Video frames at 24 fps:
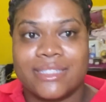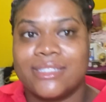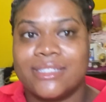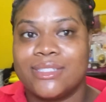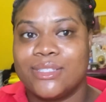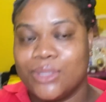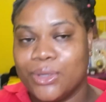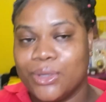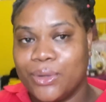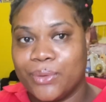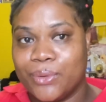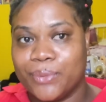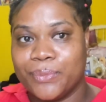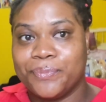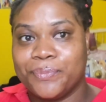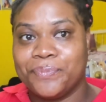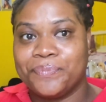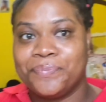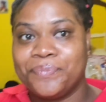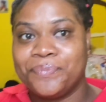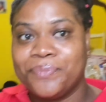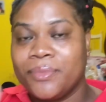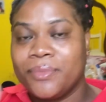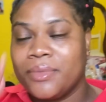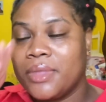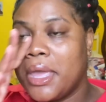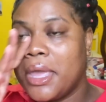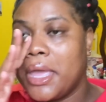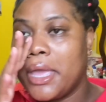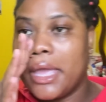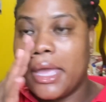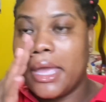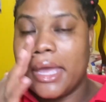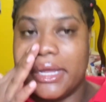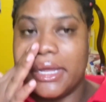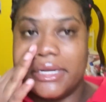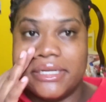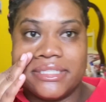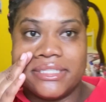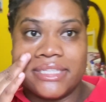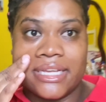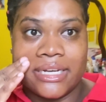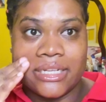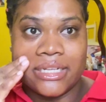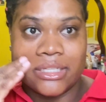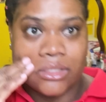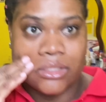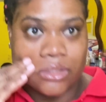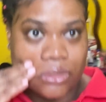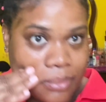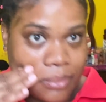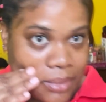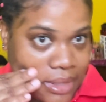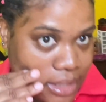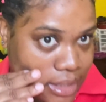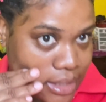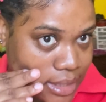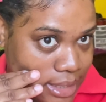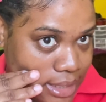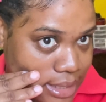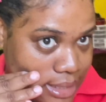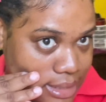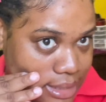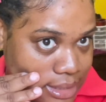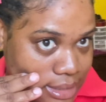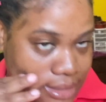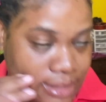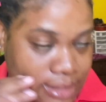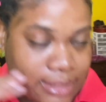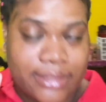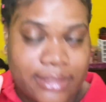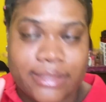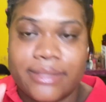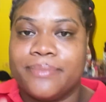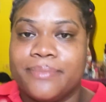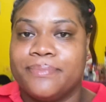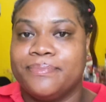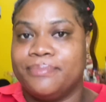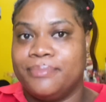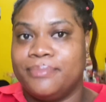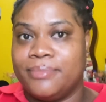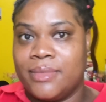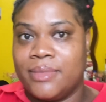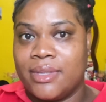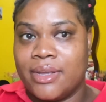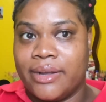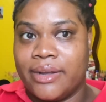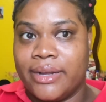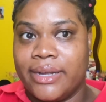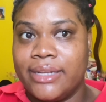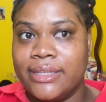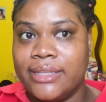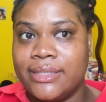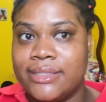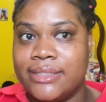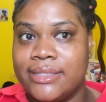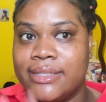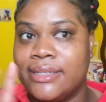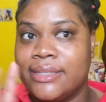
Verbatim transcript: So I decided to do my hair like this. All right,